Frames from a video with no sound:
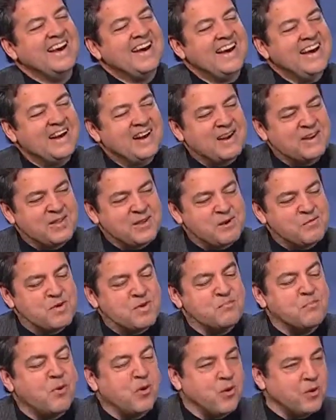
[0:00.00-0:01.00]
uh, they're a
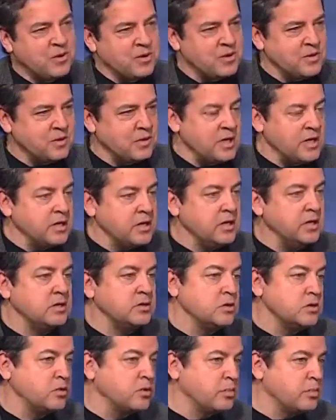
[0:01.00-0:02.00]
bit bolder and
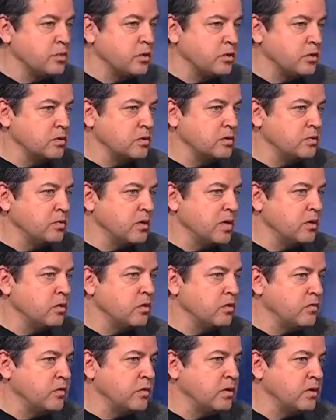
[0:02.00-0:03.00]
easier to approach. But
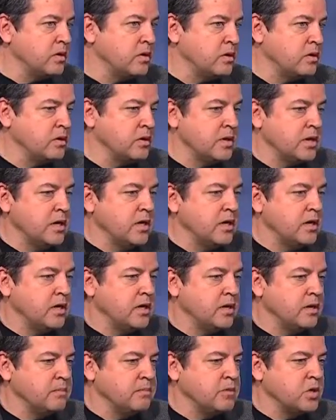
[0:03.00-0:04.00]
overall,
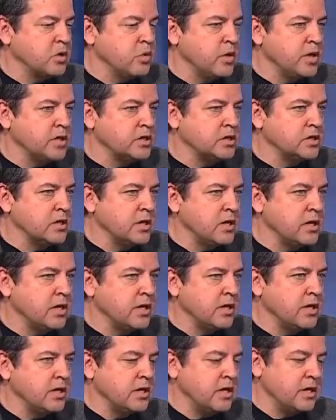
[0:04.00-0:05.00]
um, they're quite
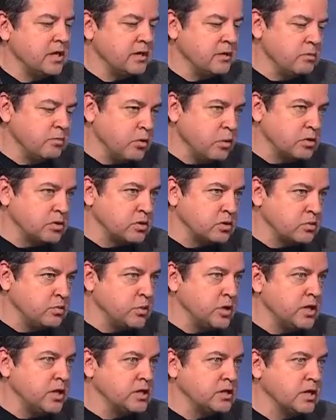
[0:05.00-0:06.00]
shy, and most of the
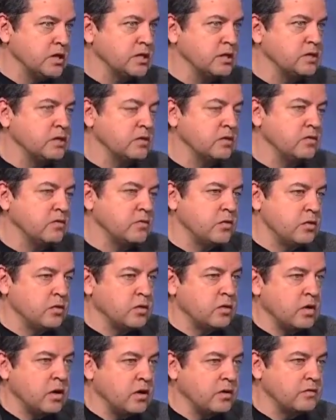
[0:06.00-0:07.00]
breeding sites are
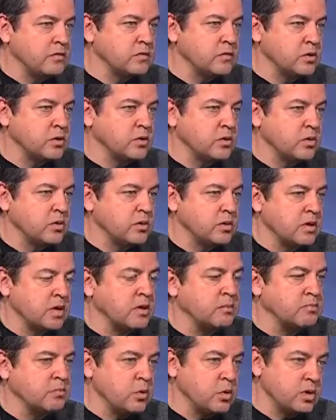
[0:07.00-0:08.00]
further offshore, mm
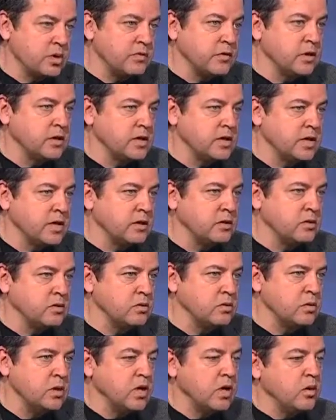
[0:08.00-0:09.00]
-hmm. more difficult to get
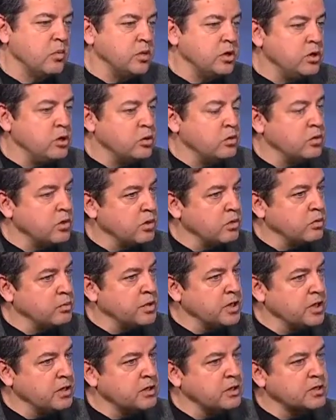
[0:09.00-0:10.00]
to. We do, though,
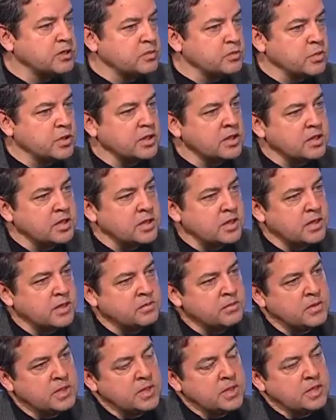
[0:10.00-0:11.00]
particularly in the
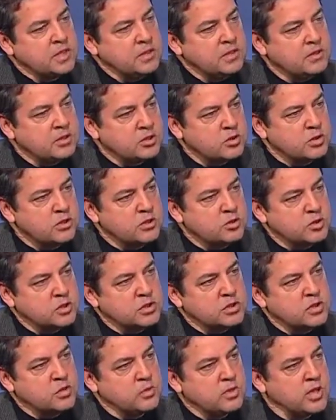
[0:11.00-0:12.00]
springtime in the Strait of
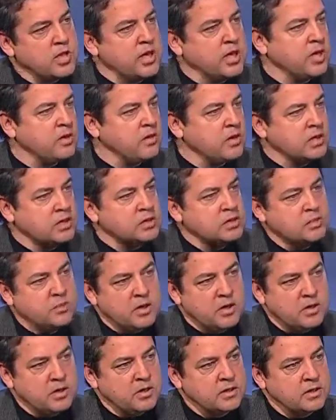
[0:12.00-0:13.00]
Georgia when the herring are
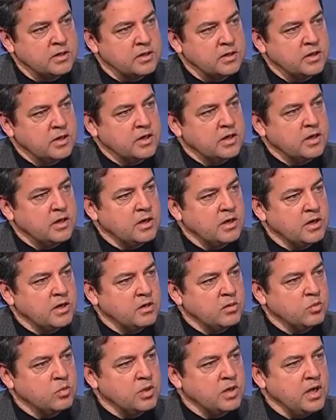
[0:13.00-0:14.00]
spawning,
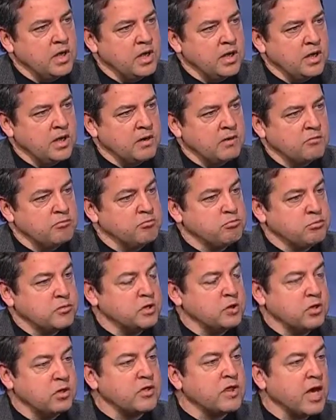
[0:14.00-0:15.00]
uh, we have
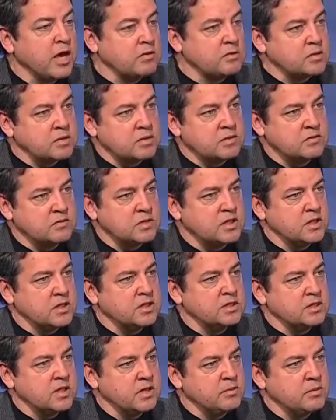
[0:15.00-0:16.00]
literally 1000s mm -hmm. of mm-hmm. sea
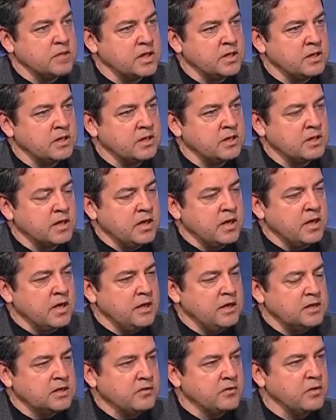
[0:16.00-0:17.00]
lions coming in,
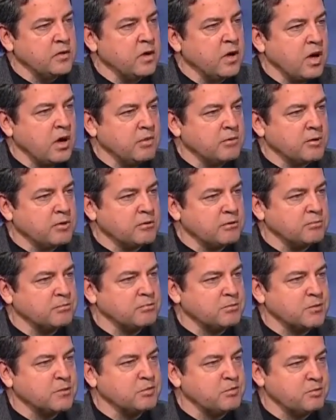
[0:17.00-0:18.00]
and it's a phenomenal
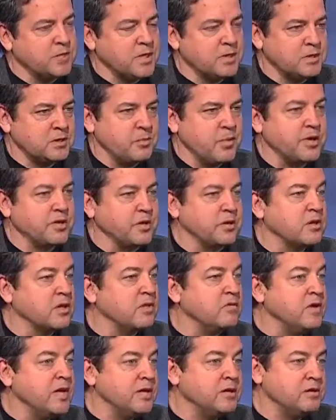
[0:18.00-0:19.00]
uh, spectacle
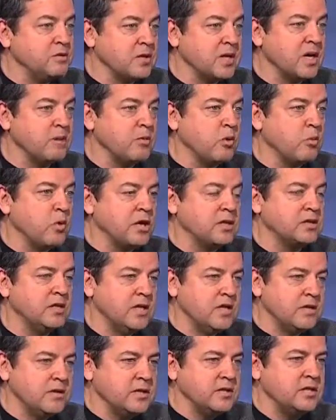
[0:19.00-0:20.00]
of nature to come and watch
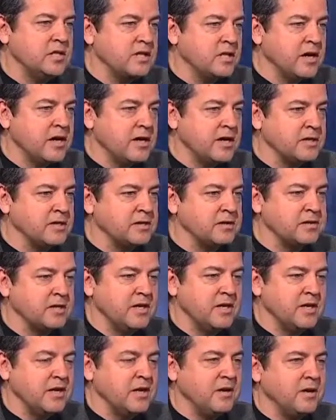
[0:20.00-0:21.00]
the sea lions
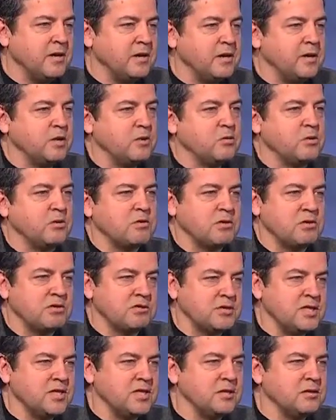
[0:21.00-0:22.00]
uh, in with the
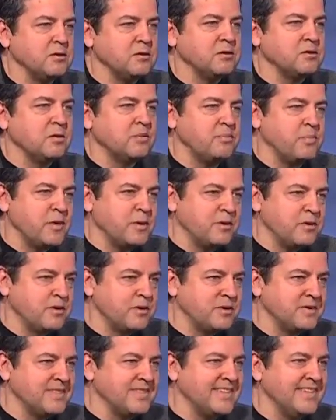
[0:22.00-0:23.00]
seals, the
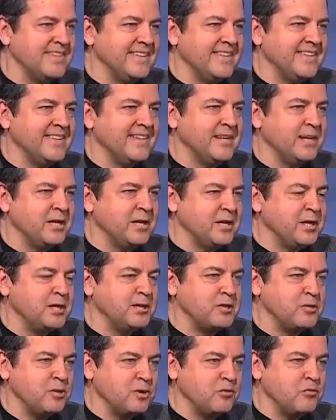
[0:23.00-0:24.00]
birds. Uh,
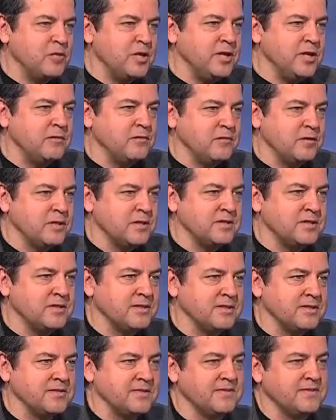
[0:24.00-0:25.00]
it's a real feeding feast.
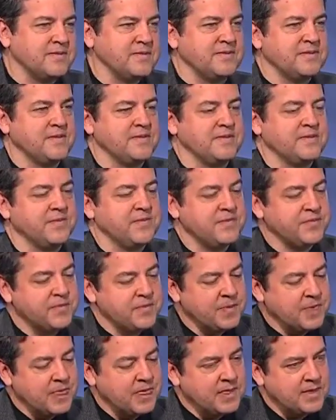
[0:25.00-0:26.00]
I'm sure.
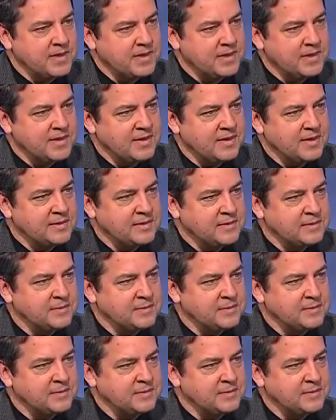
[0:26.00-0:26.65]
and going back